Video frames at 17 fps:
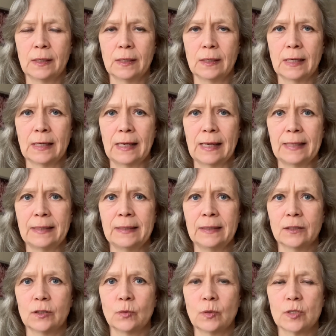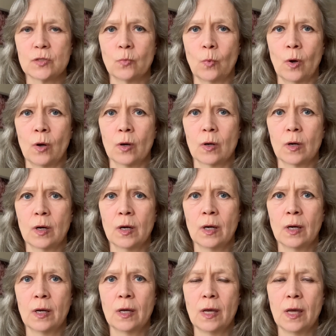and letting it do its work.
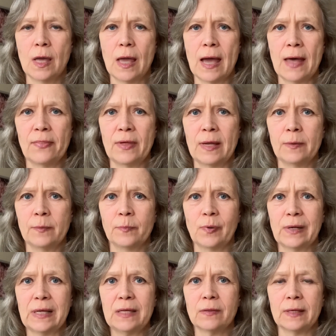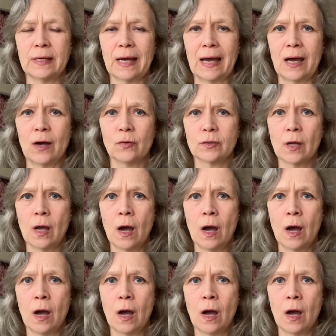And then breathing out